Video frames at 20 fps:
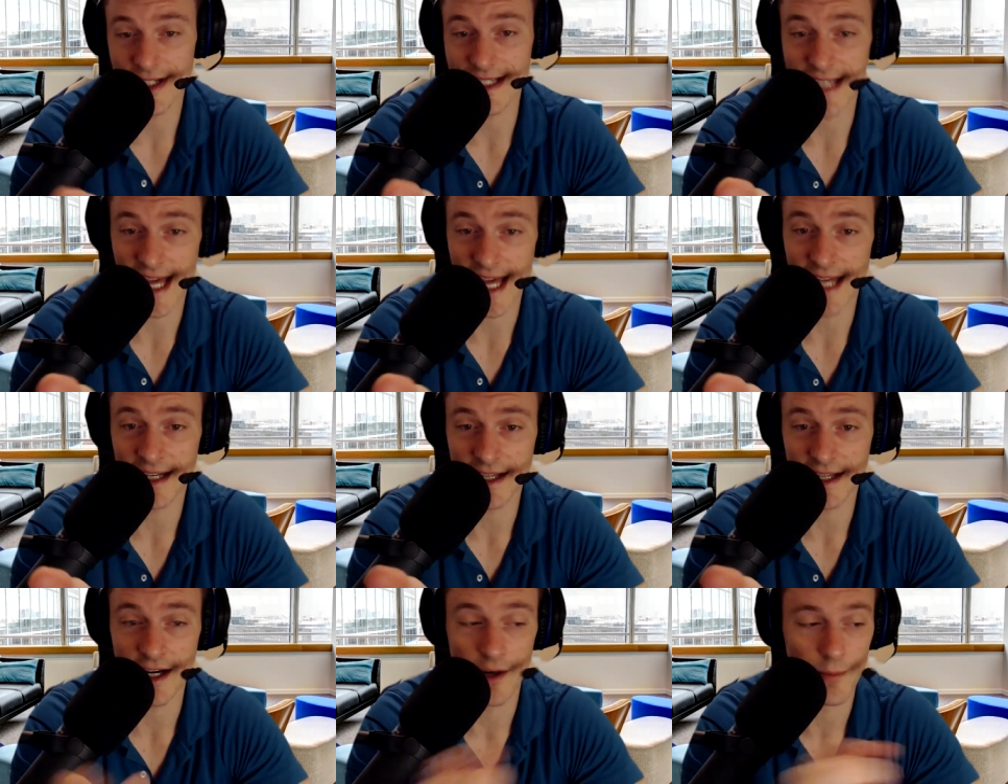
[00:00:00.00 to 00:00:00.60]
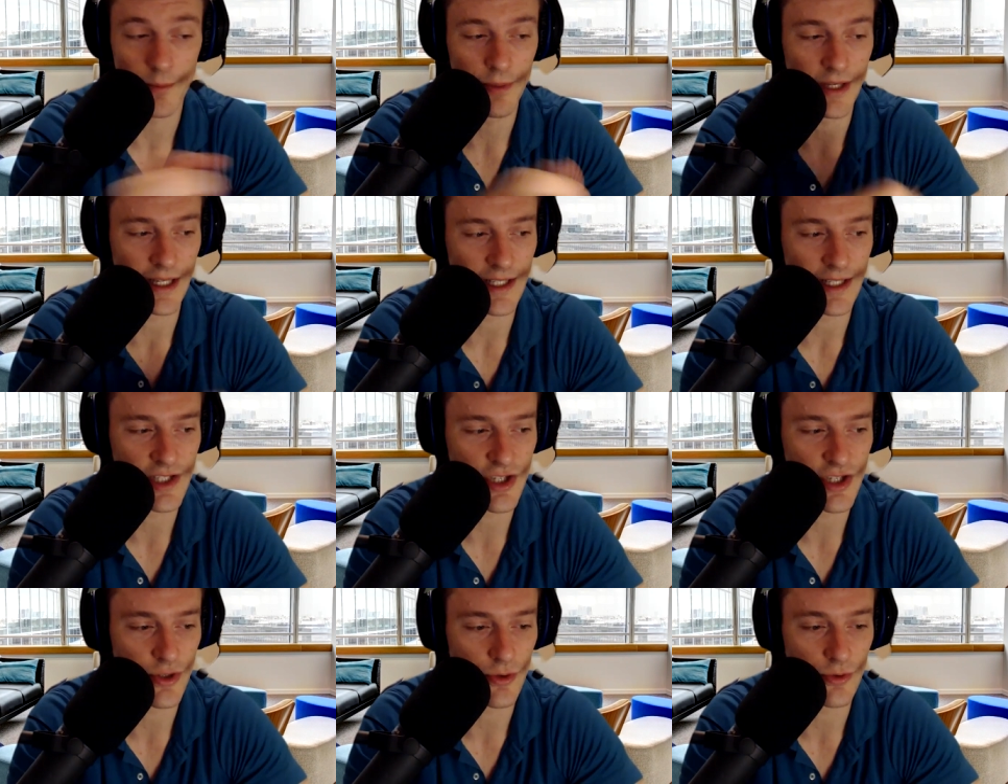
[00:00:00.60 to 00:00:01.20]
10 company
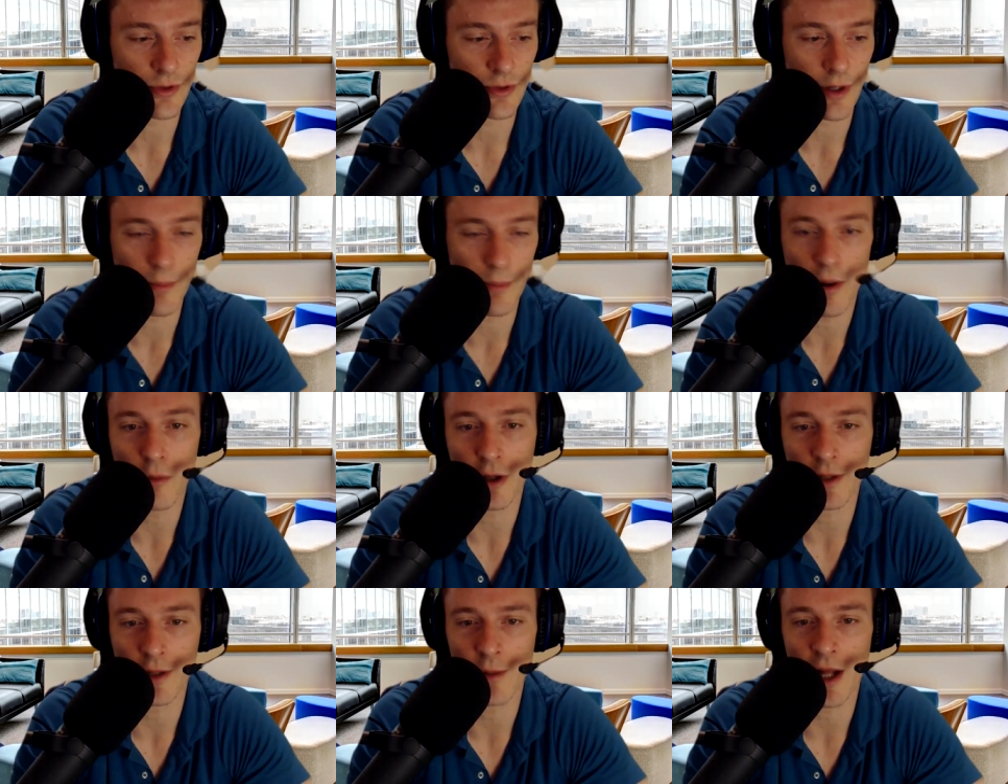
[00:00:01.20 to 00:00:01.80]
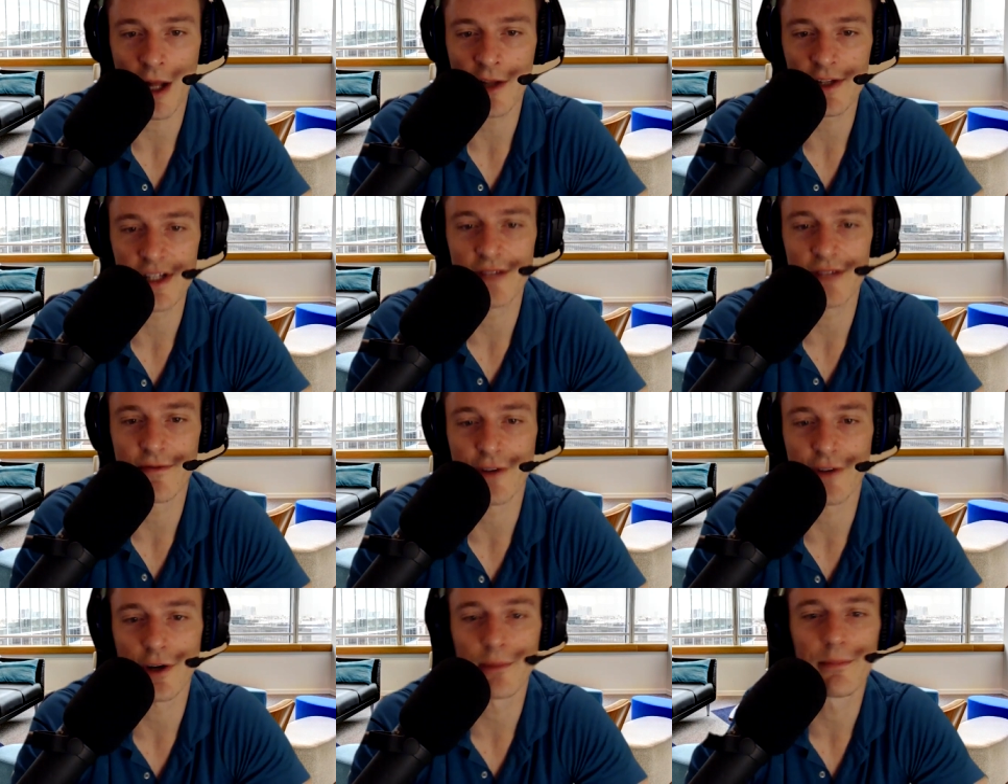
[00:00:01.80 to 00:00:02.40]
to a public policy
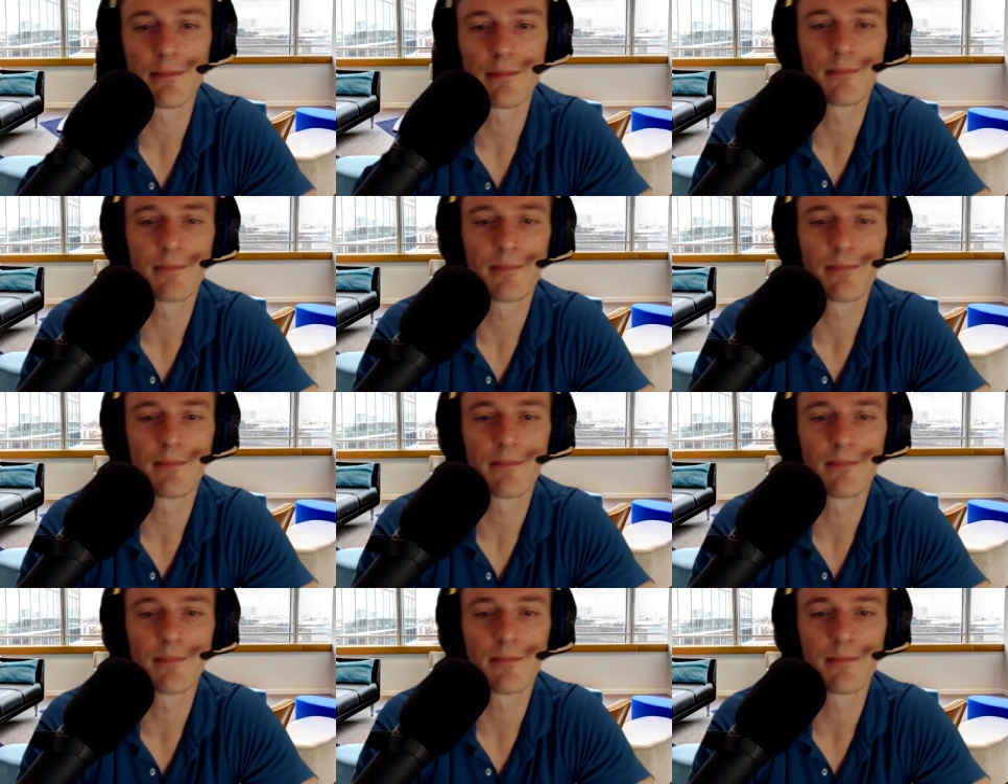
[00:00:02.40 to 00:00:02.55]
firm?